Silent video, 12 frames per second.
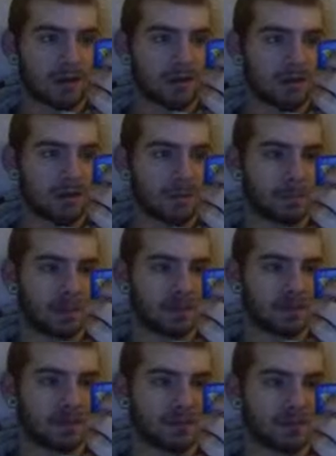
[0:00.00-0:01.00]
never really paid
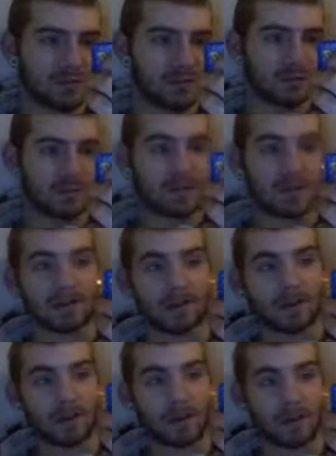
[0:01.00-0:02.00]
attention to its face
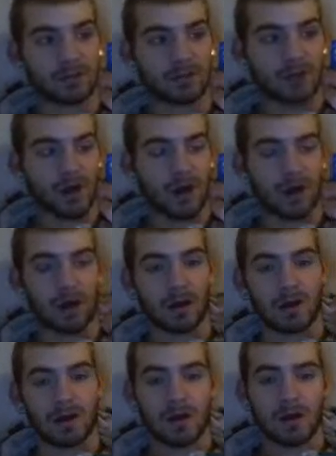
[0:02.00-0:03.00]
too much in
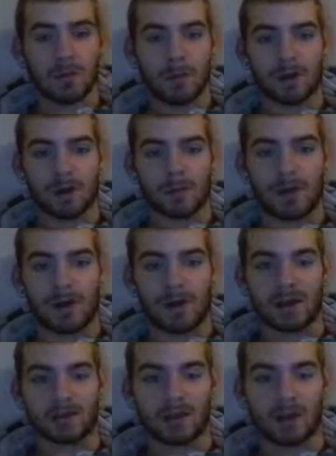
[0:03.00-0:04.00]
Pokemon
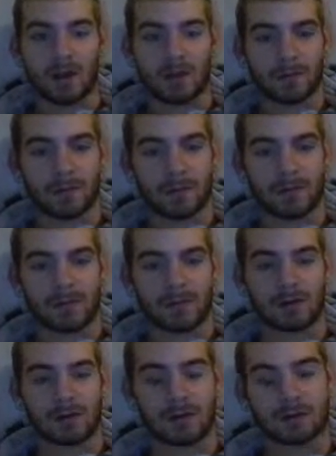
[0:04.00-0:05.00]
X and Y for the
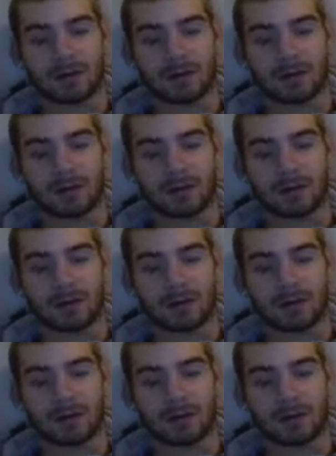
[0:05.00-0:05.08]
Nintendo